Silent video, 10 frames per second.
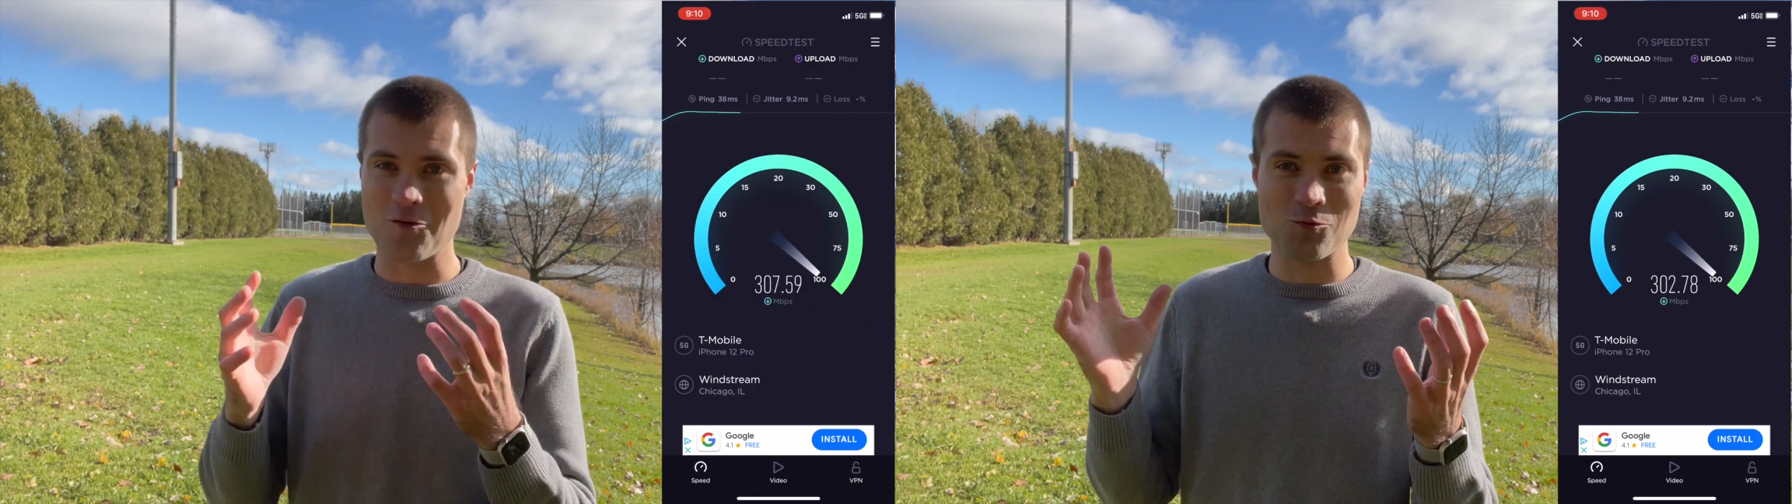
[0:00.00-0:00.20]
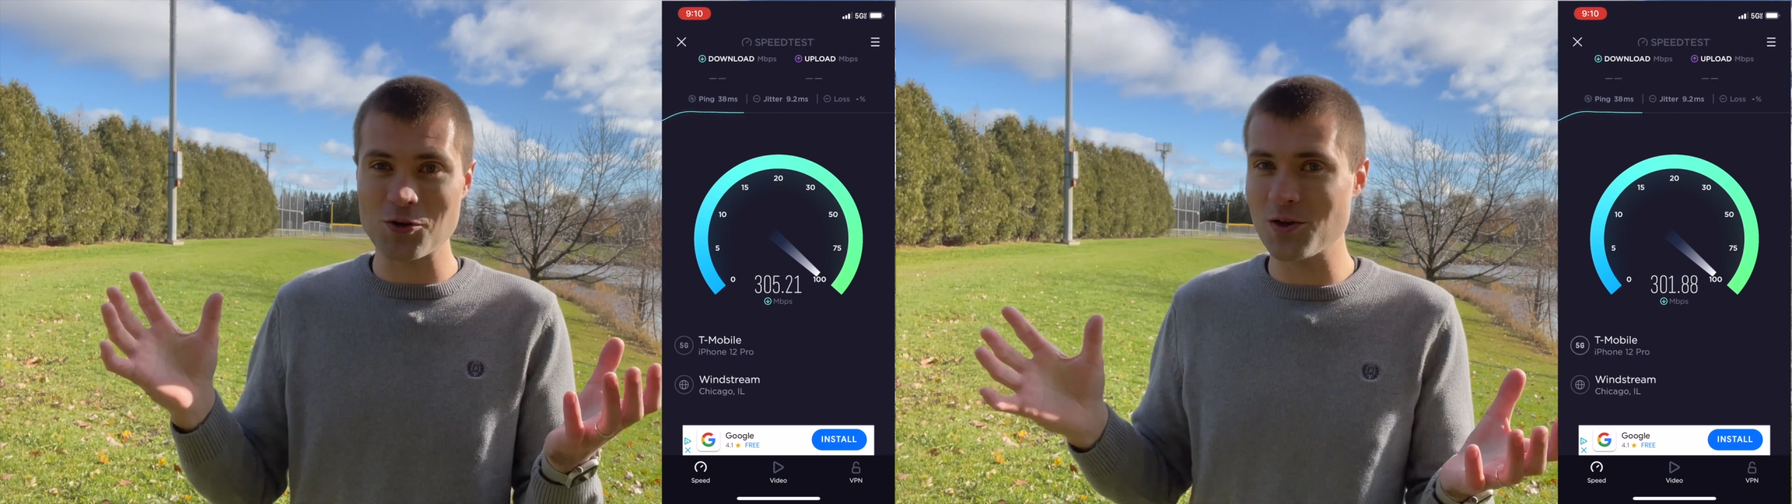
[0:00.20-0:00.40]

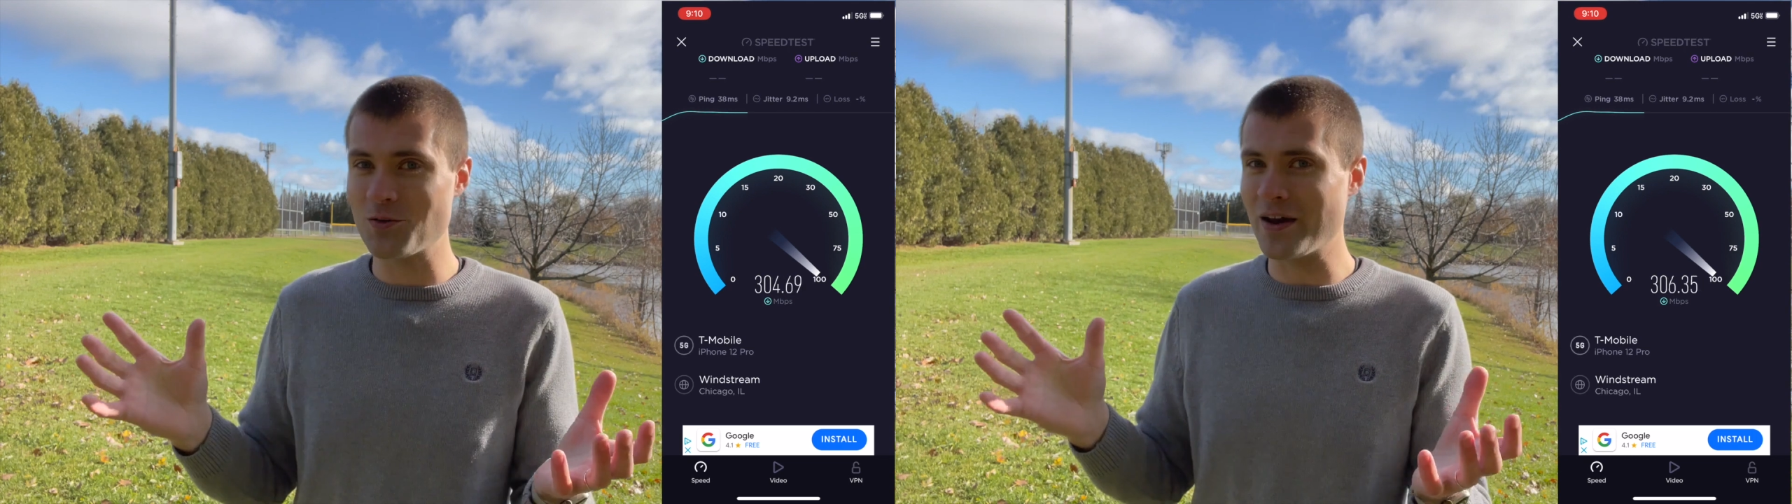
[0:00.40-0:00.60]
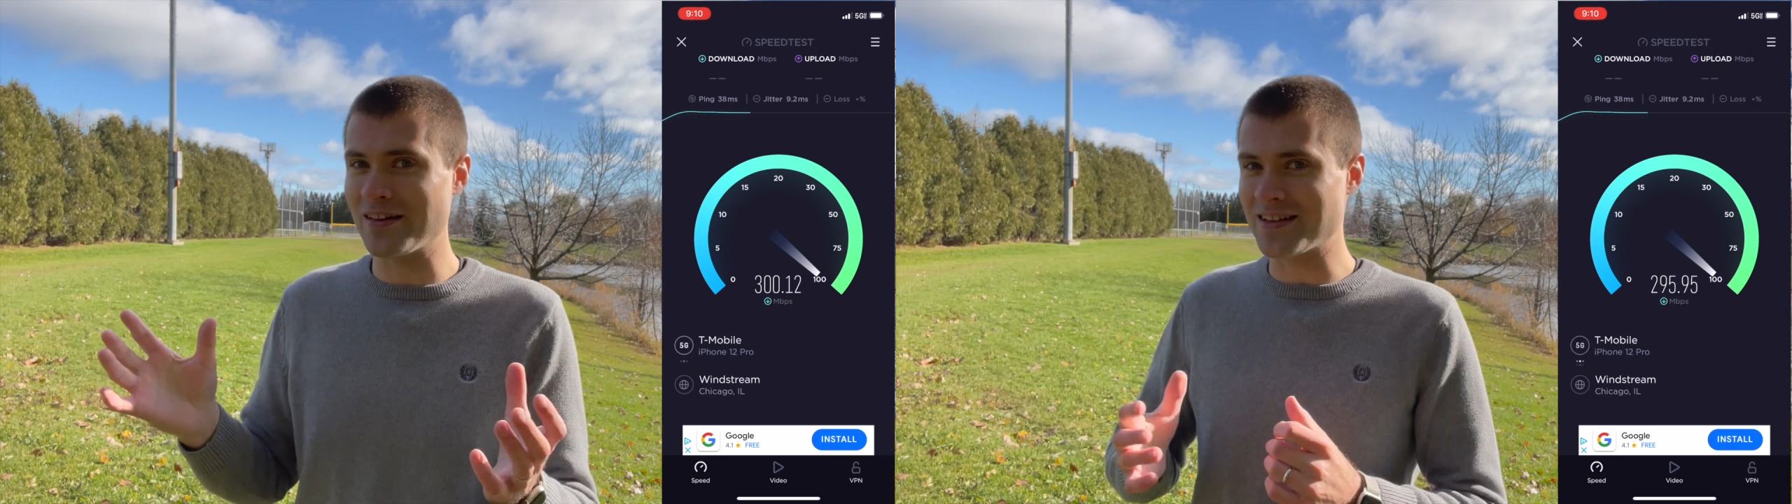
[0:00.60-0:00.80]
really
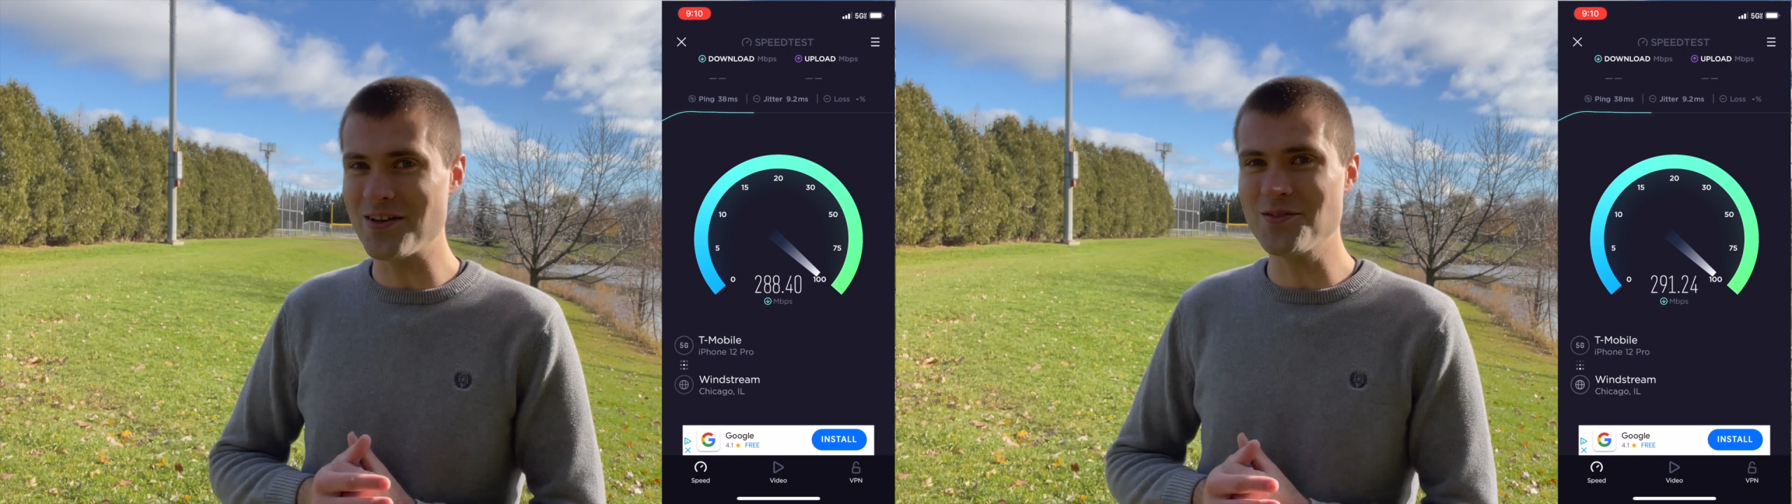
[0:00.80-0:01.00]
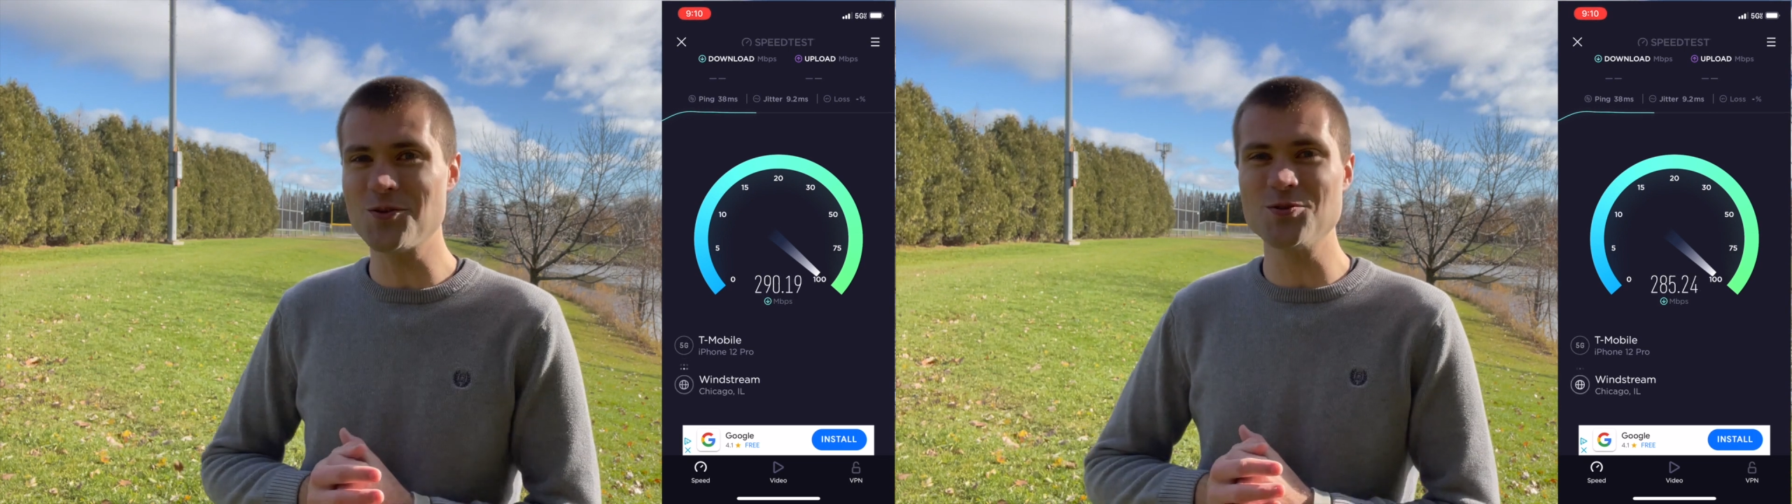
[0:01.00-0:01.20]
great on
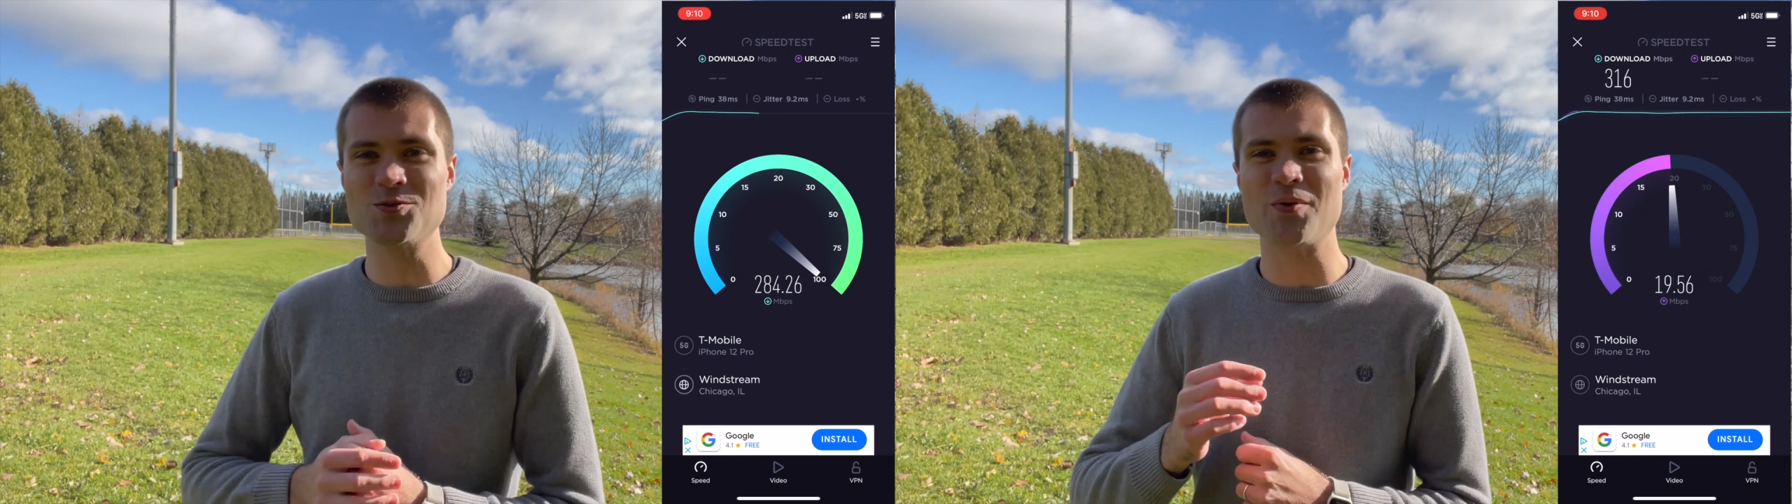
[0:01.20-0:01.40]
downloads,